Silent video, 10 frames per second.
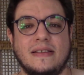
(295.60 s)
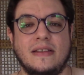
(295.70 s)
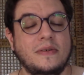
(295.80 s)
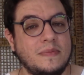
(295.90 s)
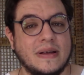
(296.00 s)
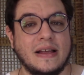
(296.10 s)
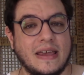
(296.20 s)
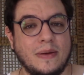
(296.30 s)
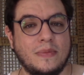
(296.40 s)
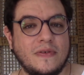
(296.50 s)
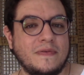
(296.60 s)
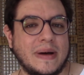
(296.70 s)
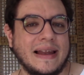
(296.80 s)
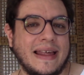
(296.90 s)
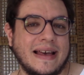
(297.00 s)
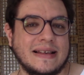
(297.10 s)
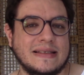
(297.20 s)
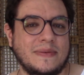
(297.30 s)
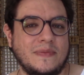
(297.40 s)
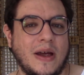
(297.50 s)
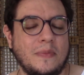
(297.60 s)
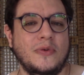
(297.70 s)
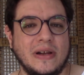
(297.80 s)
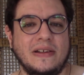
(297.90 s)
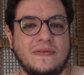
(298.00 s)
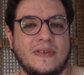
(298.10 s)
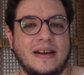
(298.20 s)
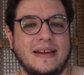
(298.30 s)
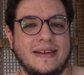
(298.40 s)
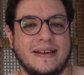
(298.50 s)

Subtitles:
No, but I can move my legs. I'm really fine.